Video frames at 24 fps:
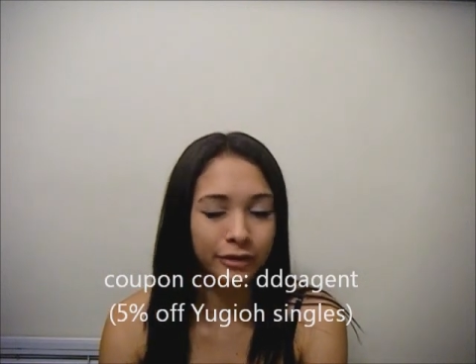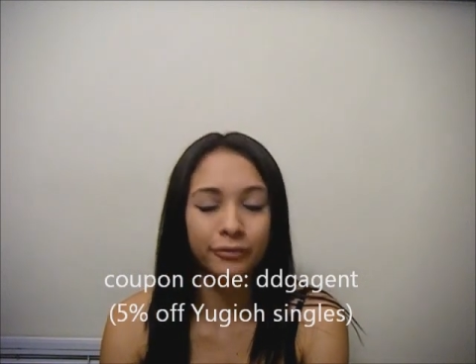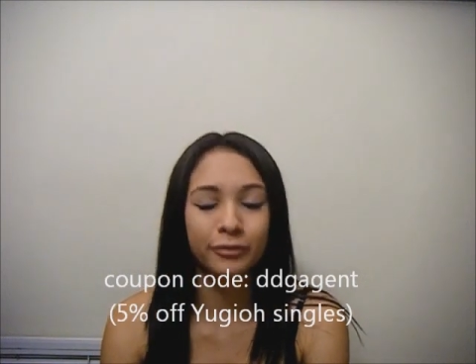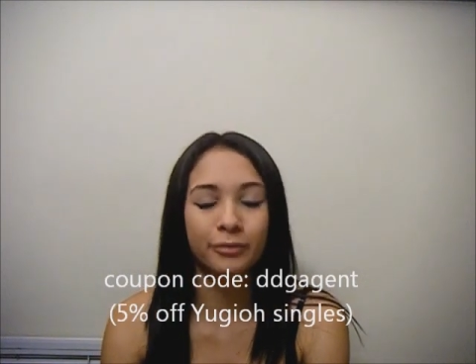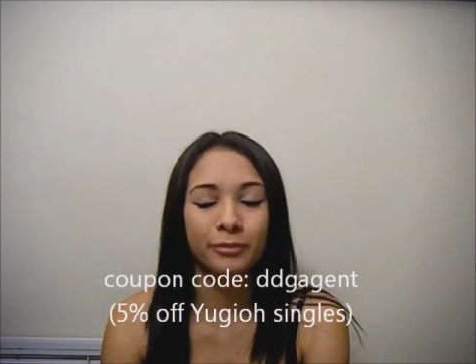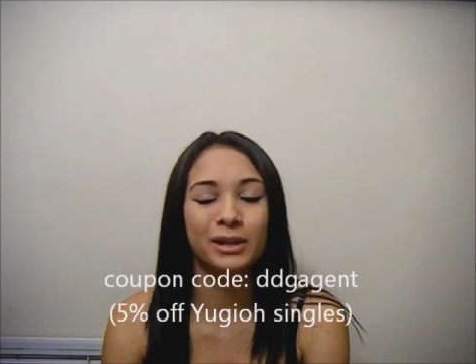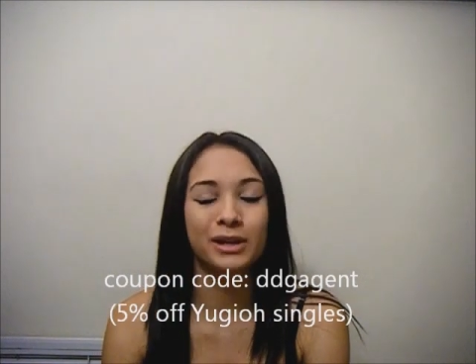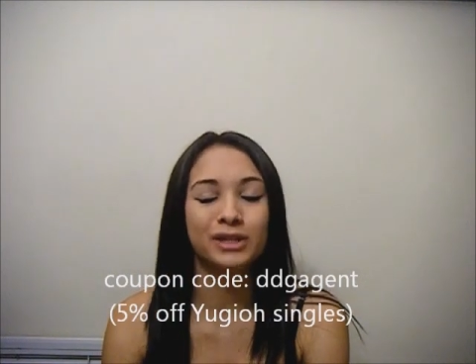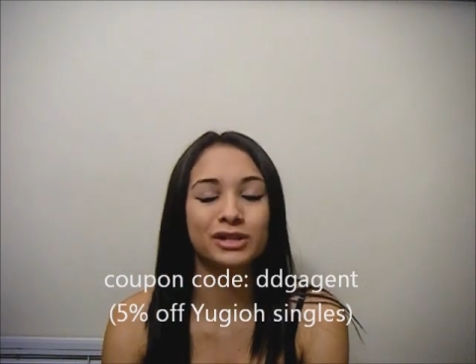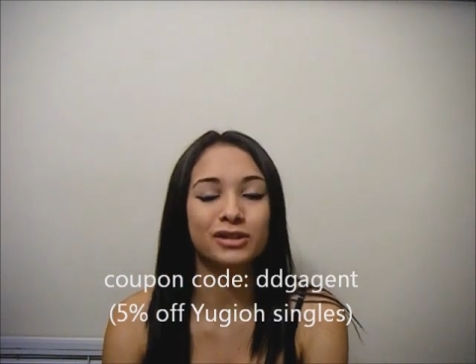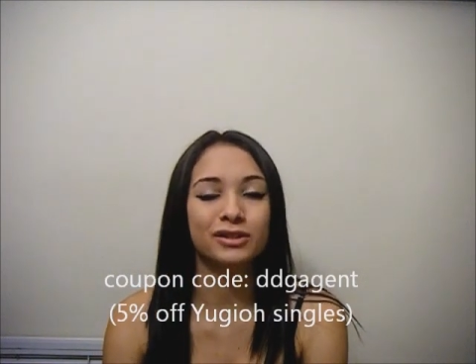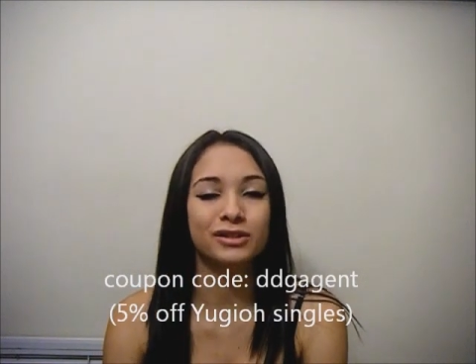
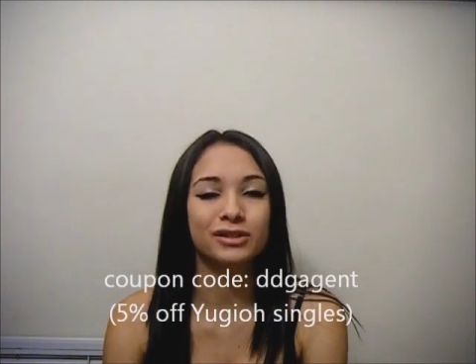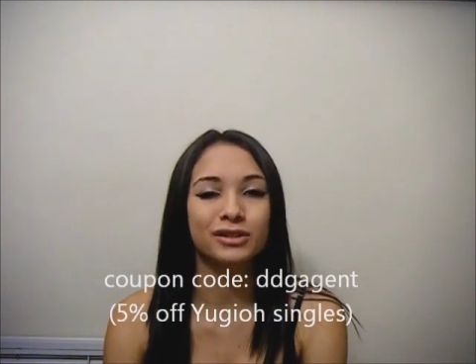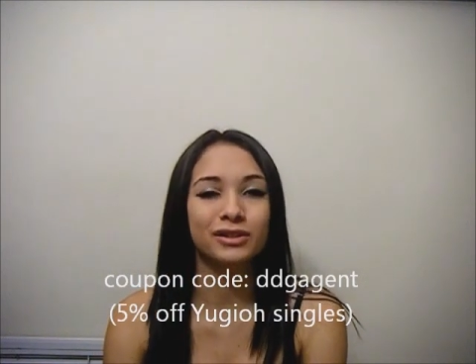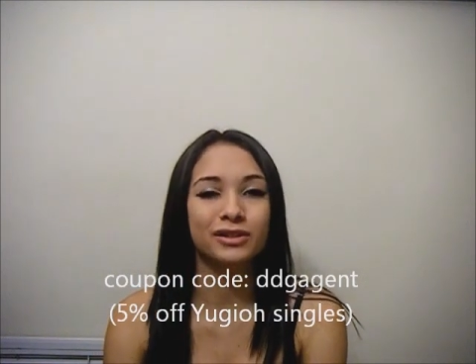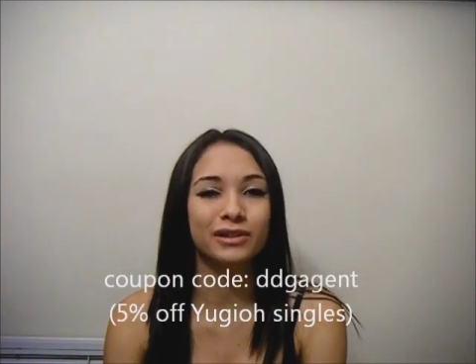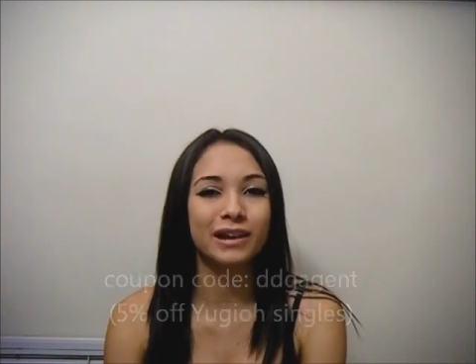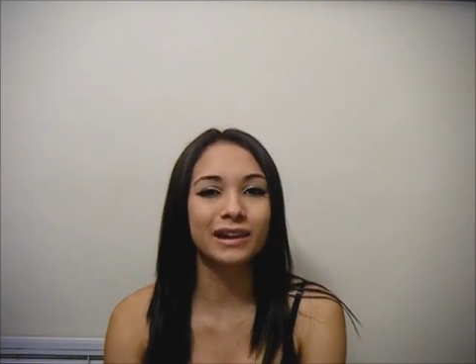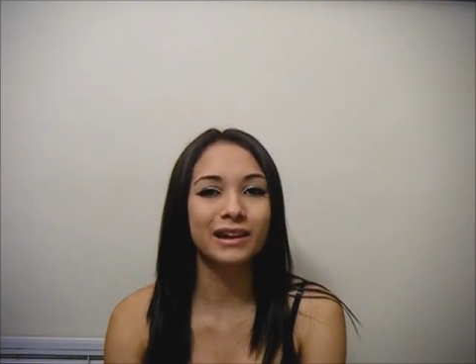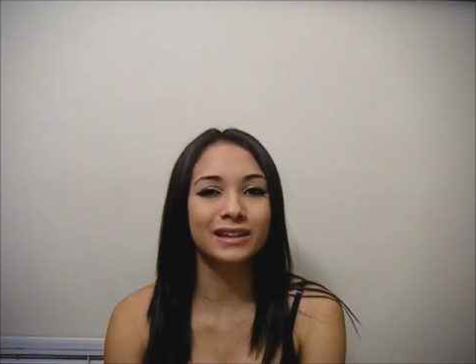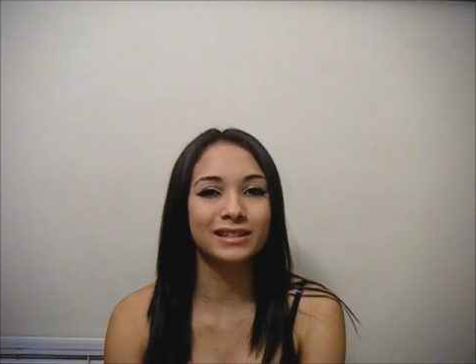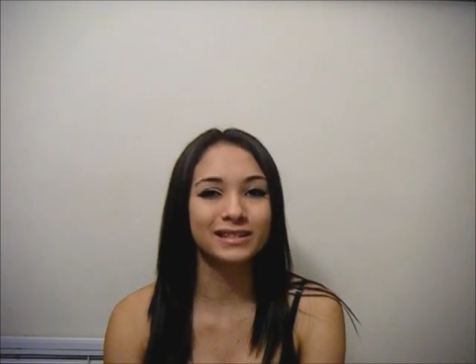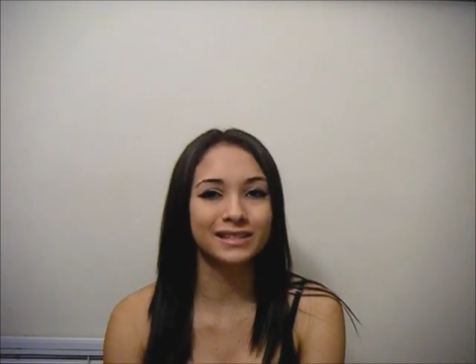informational to
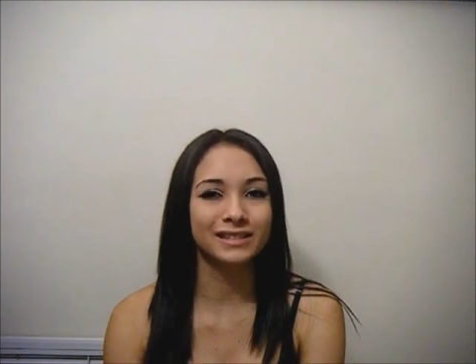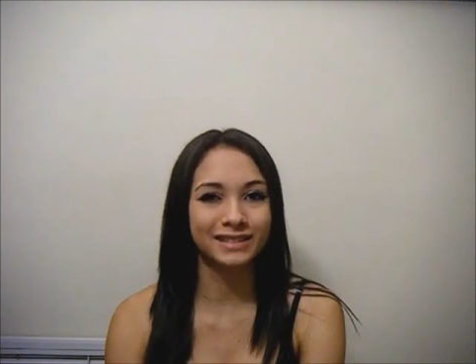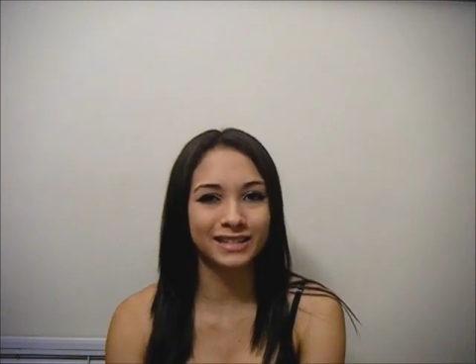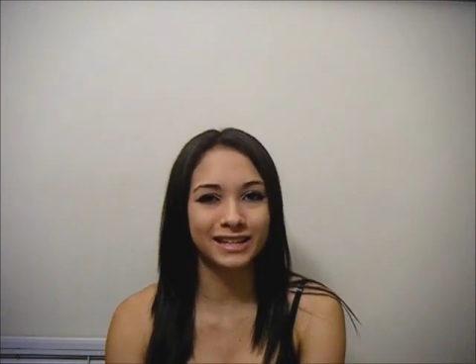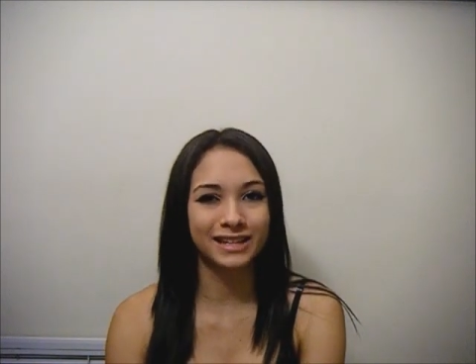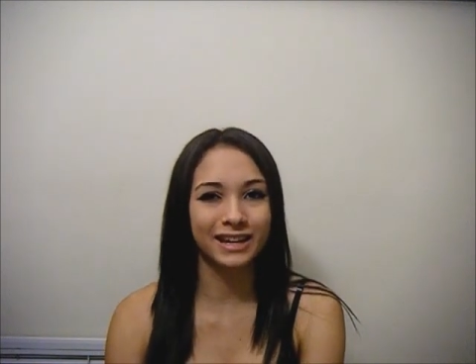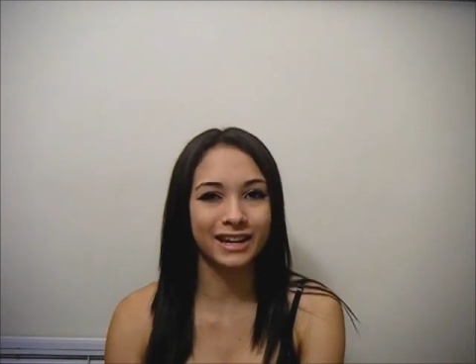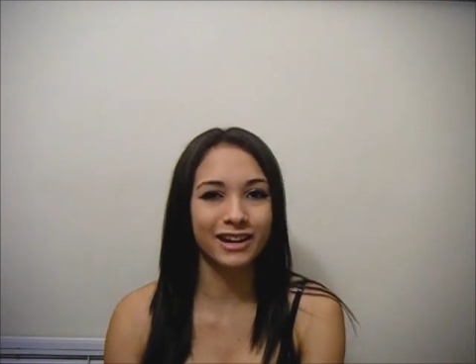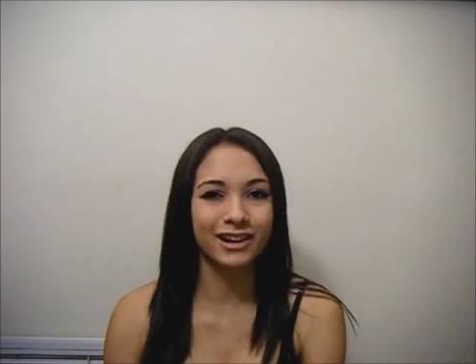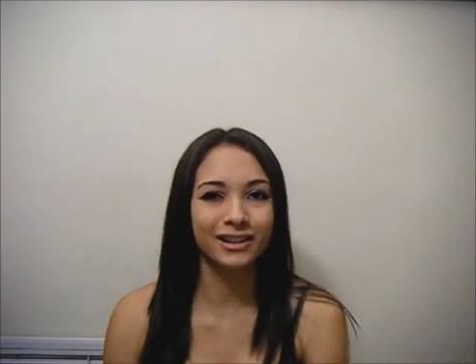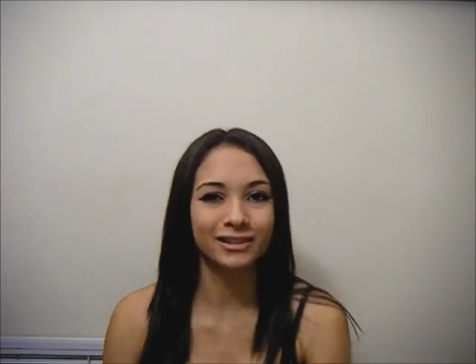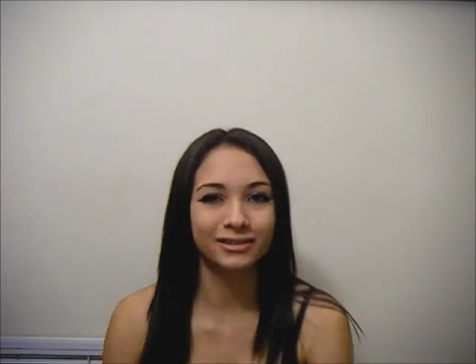you guys.
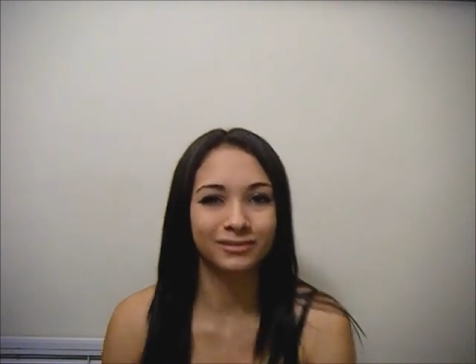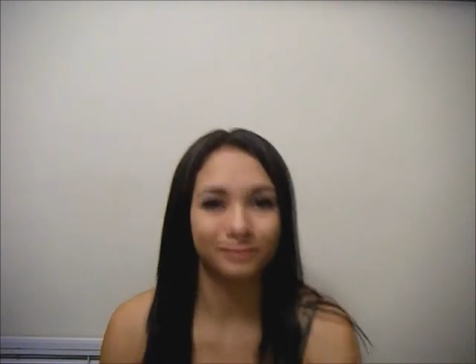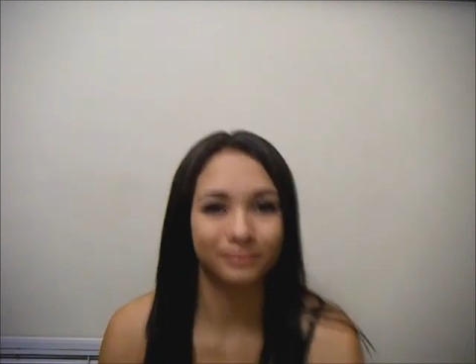Take care.